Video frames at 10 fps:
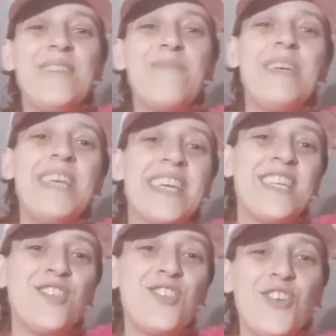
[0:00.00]

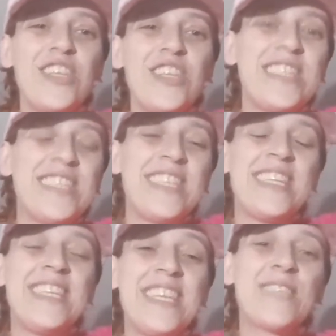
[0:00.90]
Megan, enjoy it.
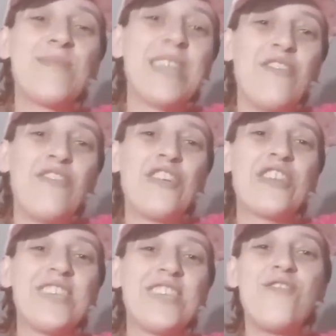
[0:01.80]
Take some time for
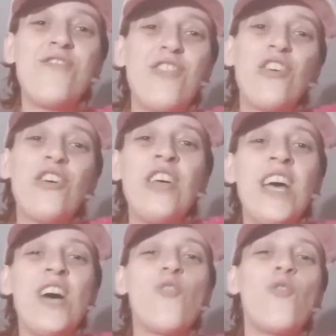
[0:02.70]
yourself.
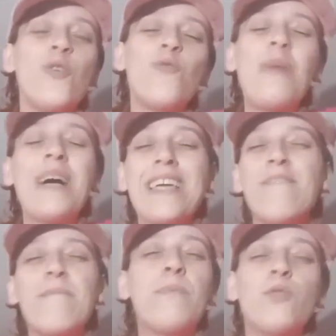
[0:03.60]
Oh, I know, but I
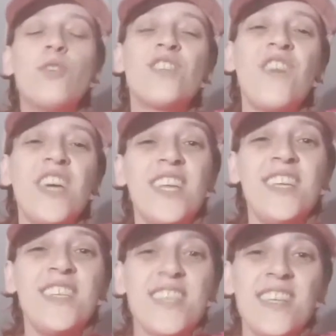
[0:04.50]
get bored very
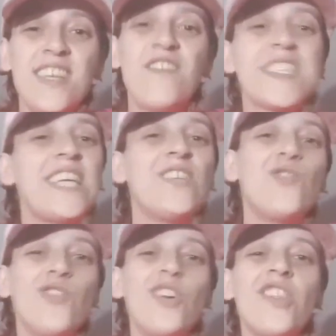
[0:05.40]
easily. If I sit and
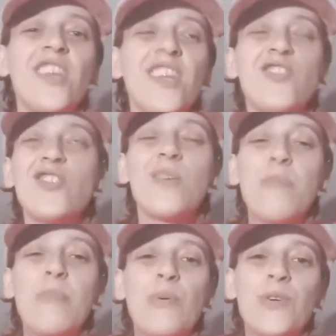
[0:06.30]
do nothing, I just
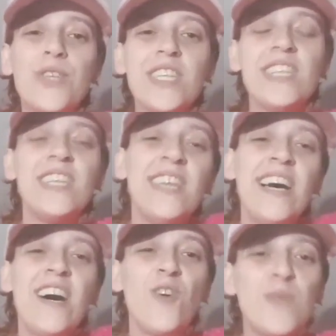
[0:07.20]
get bored.
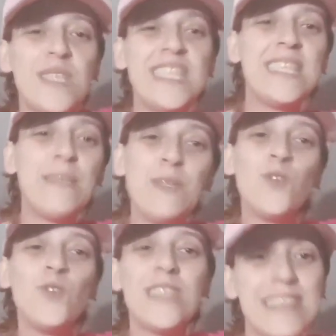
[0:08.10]
I always need to be
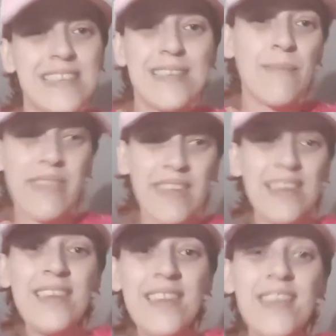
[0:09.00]
doing something.